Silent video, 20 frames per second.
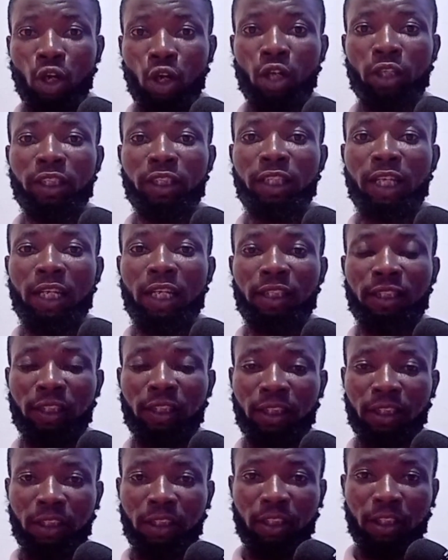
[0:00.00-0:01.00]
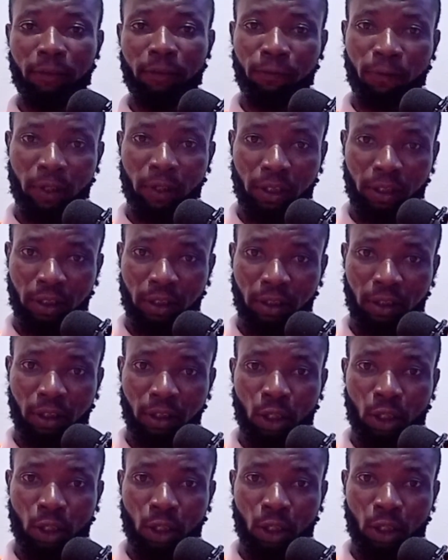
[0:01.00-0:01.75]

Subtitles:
audience is different.